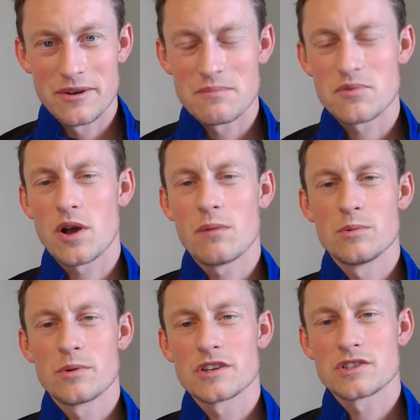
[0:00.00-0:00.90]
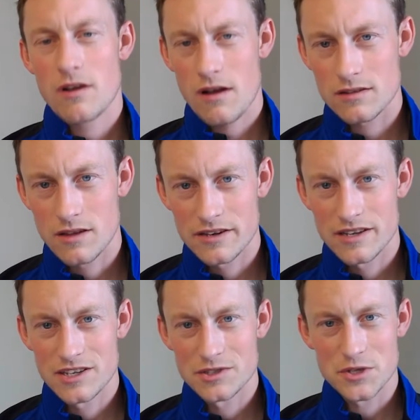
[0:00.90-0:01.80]
The problem with a chalk line
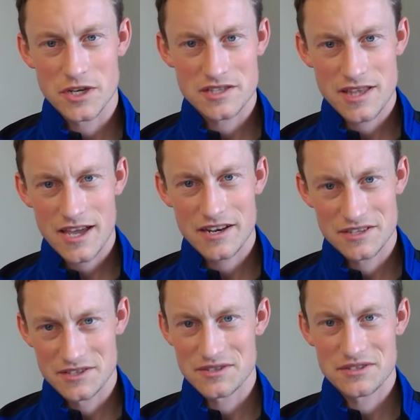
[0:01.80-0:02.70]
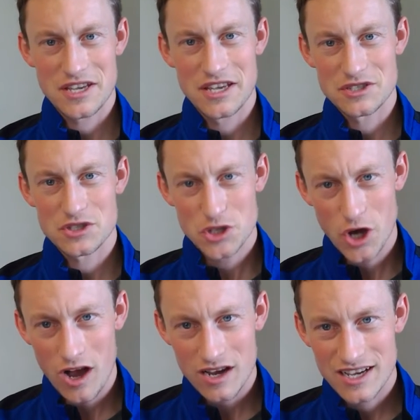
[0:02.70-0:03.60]
is just that, is it is
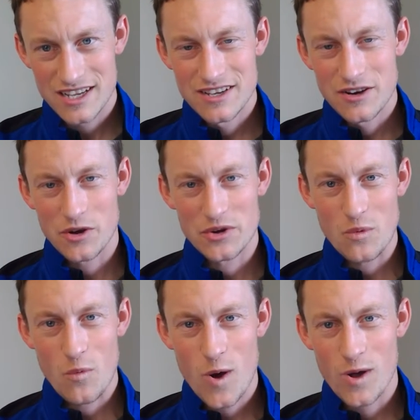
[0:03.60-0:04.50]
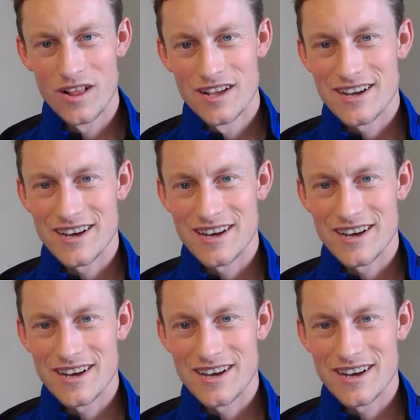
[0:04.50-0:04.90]
chalk on your wall.